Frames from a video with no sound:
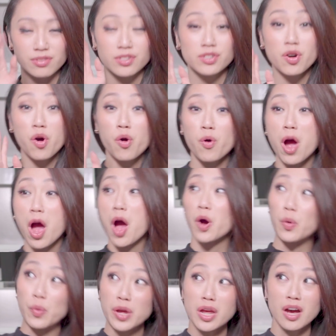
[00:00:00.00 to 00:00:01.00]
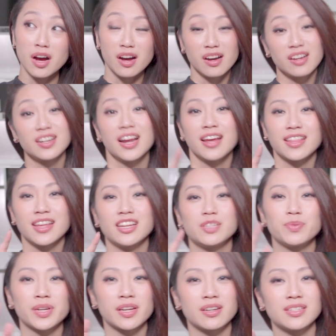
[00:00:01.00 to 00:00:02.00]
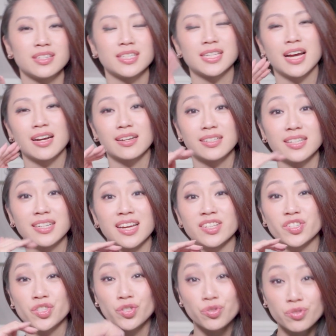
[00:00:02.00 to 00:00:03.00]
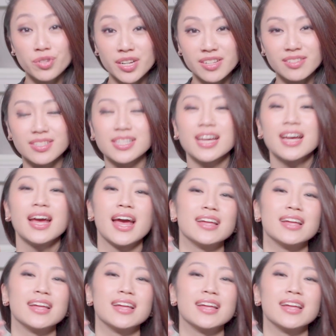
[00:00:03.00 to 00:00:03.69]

so we heard that it's because it's targeted at students